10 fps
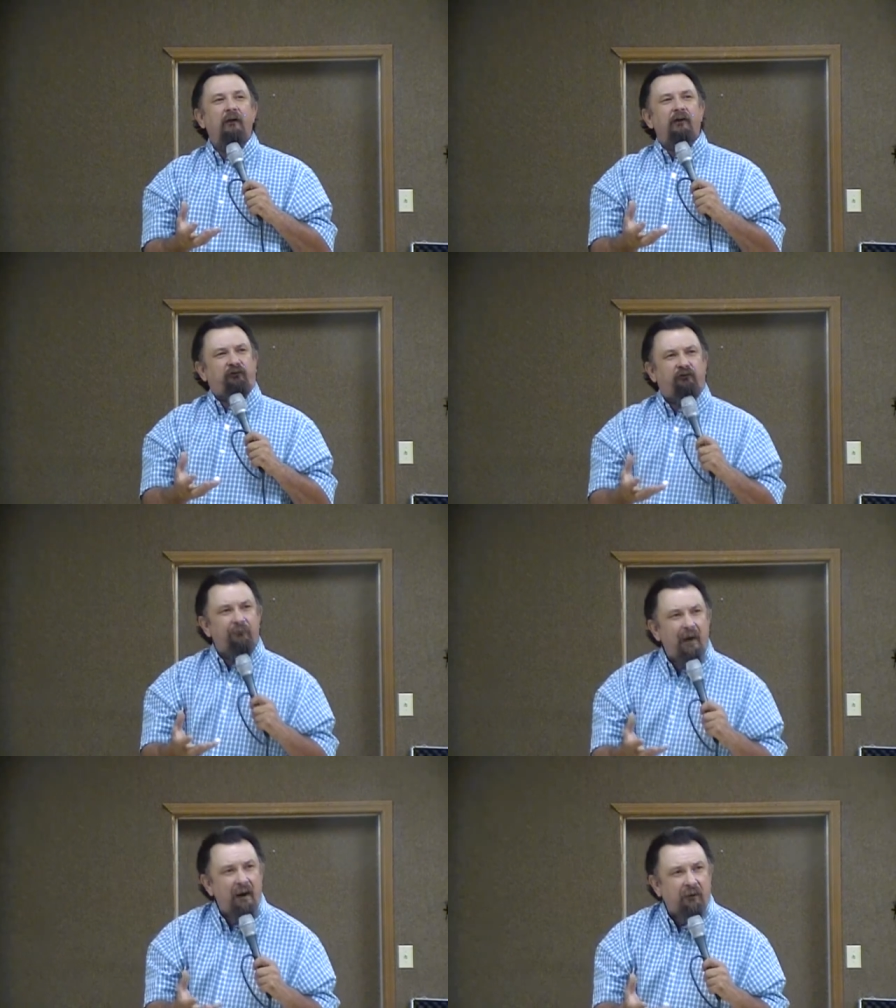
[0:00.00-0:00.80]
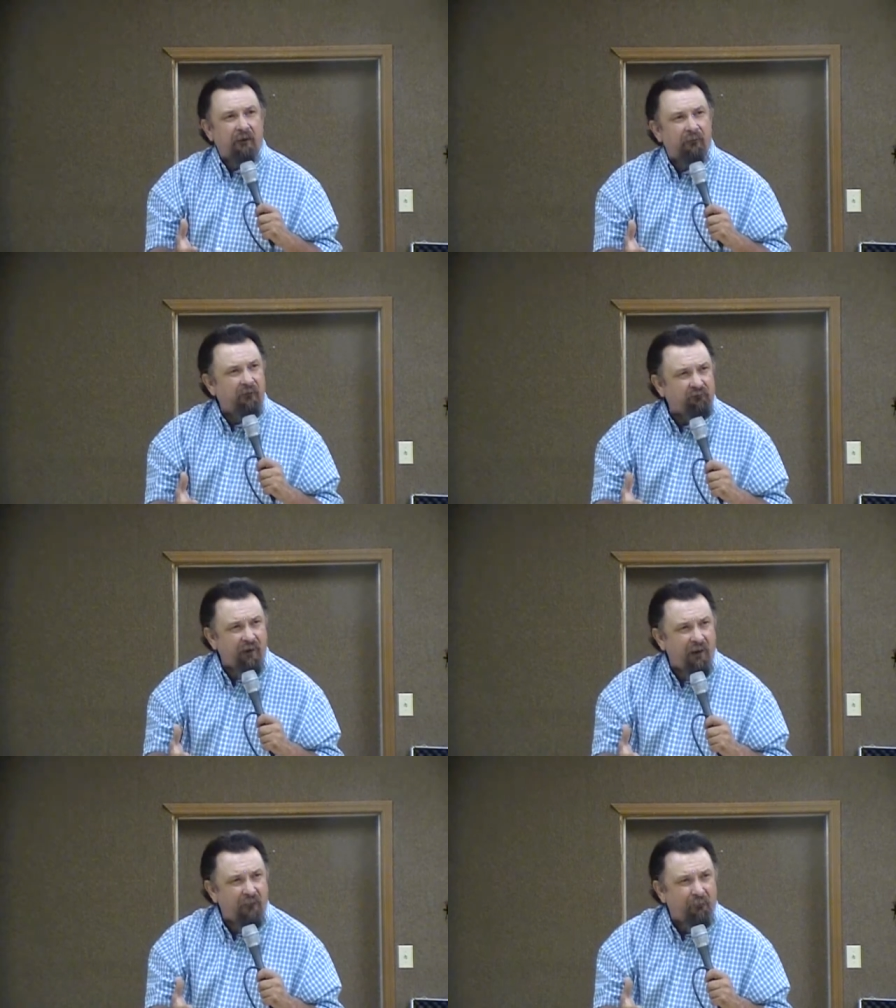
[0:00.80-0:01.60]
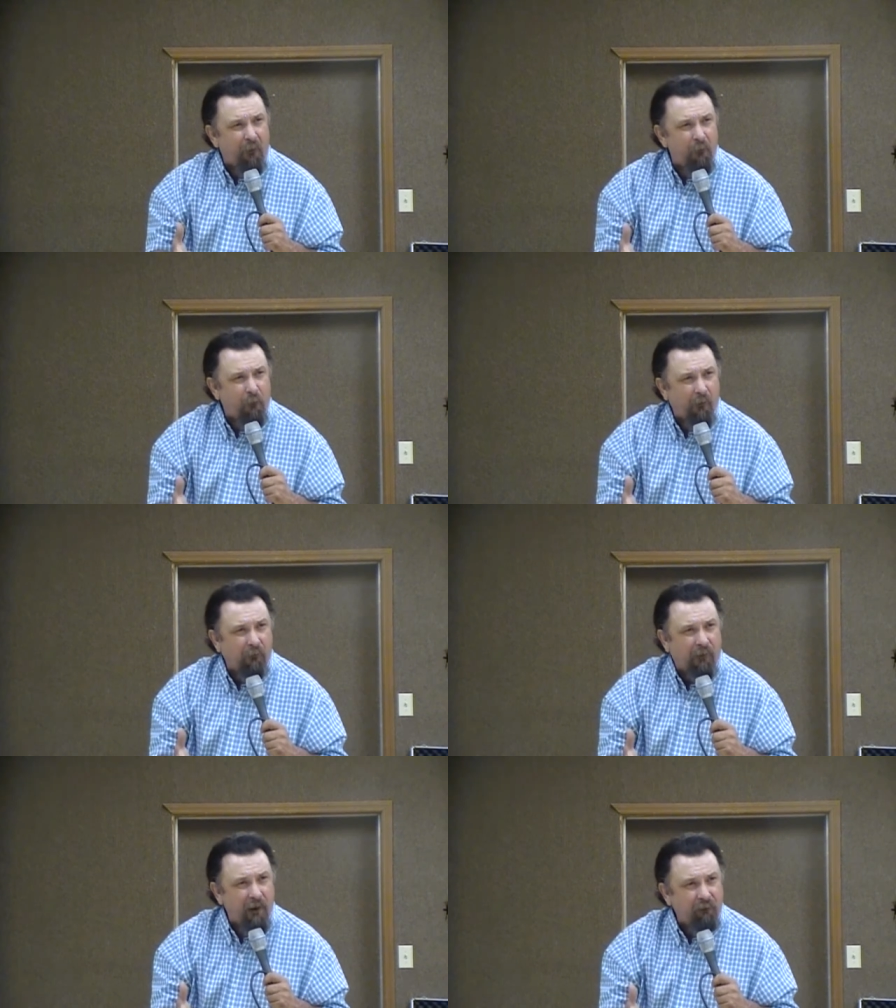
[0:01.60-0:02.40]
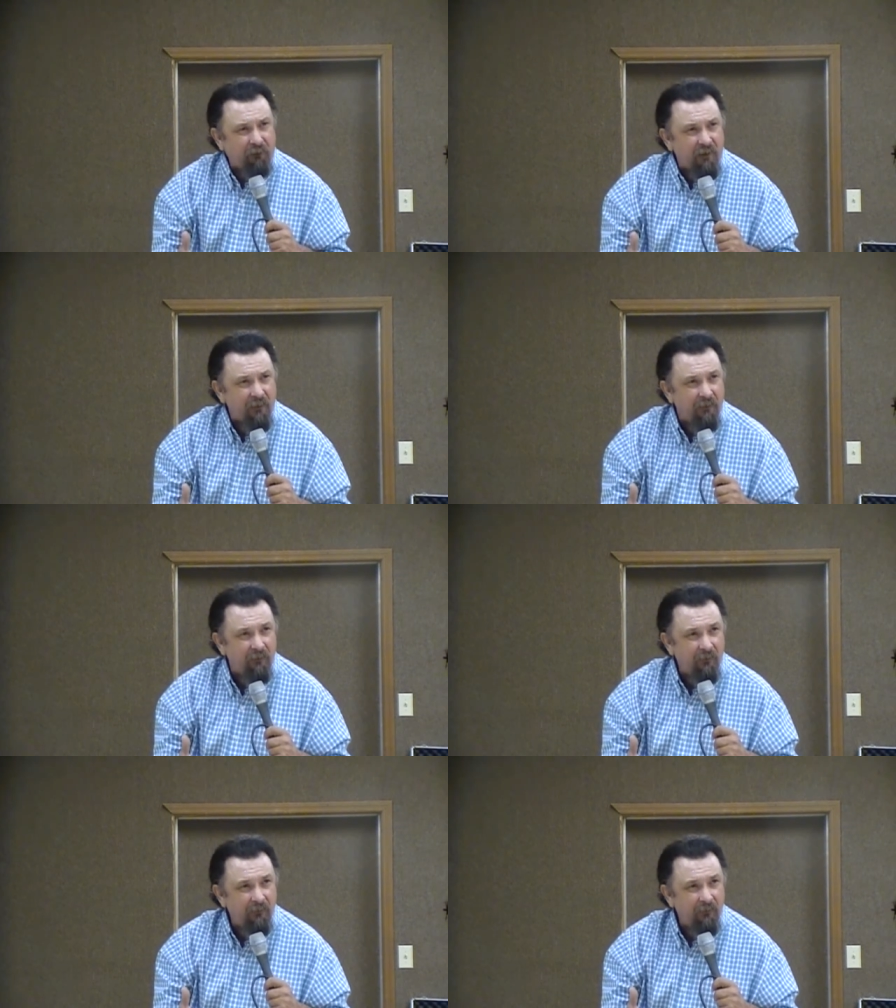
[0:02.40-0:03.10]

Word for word: This is America. This is not a third world country.